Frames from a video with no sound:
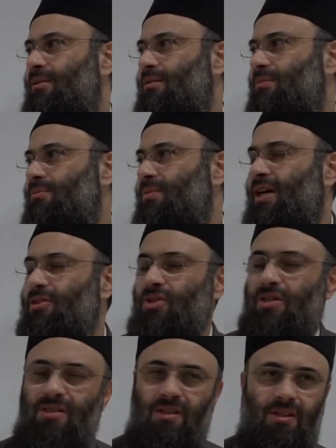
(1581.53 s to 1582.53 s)
Not
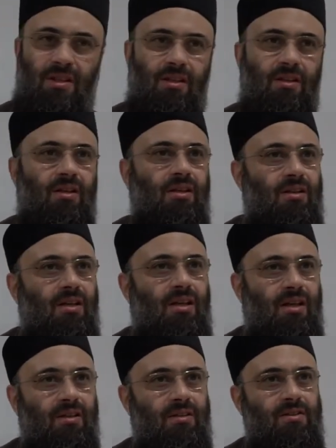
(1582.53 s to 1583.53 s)
just the
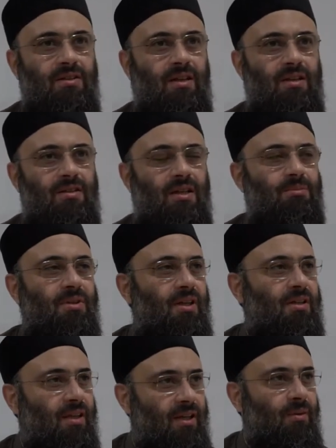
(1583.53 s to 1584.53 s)
letters. Accept
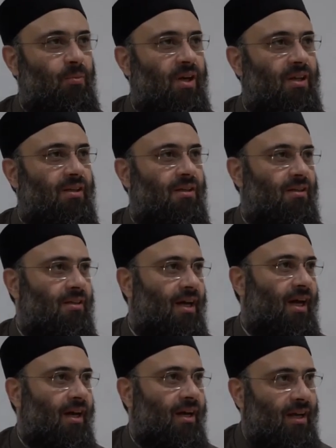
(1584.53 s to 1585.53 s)
that He will,
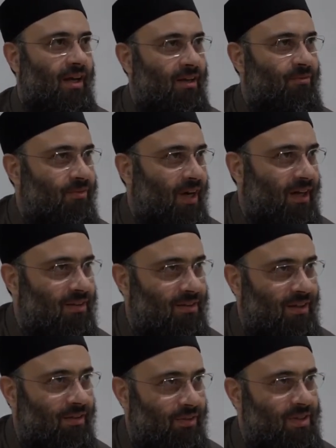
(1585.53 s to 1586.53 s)
in fact,
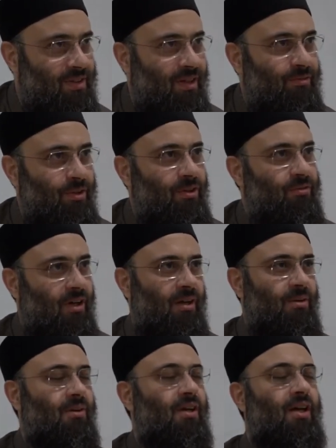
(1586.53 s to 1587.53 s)
love us if we
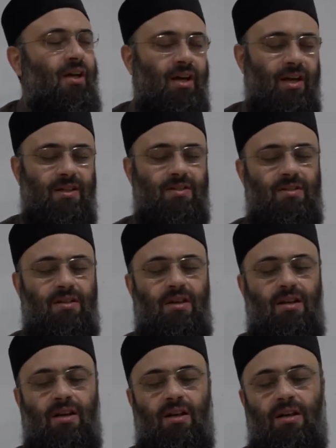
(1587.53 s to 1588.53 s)
follow His
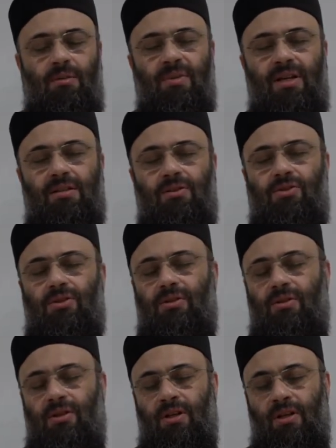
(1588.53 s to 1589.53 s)
messenger.
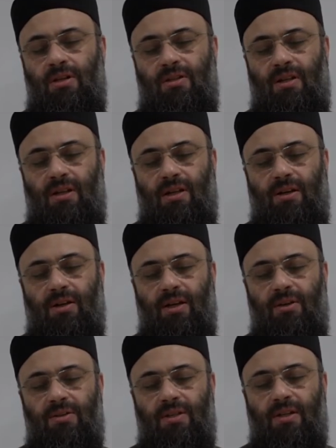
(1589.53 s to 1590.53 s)
Sallallahu
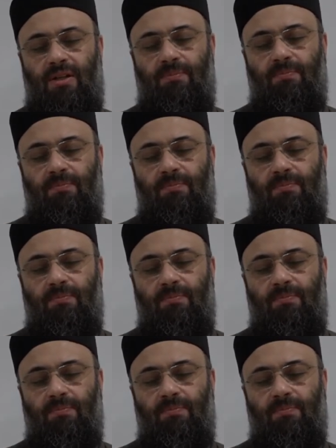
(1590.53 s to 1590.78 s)
Alaihi Wasallam.